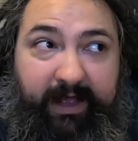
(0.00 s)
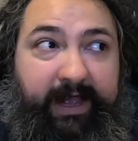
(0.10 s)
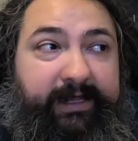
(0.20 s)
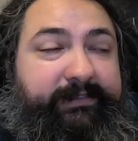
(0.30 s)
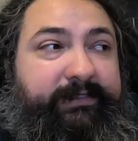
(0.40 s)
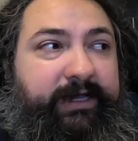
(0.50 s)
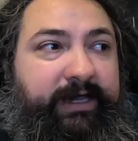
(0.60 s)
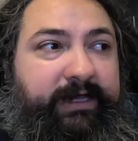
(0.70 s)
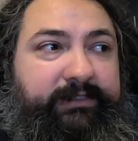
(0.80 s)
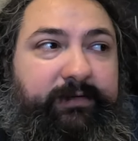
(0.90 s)
as
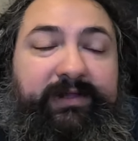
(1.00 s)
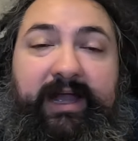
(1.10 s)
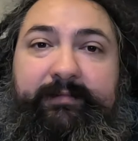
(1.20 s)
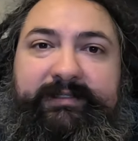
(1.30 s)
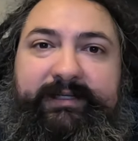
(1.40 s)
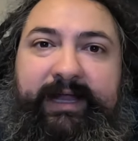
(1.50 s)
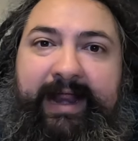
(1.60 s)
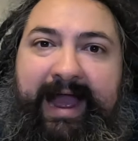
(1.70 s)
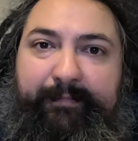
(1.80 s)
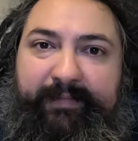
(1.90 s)
sometimes it
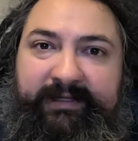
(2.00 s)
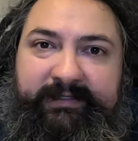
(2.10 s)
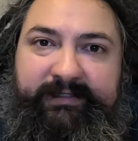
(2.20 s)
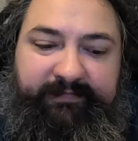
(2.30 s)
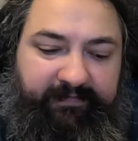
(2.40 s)
happens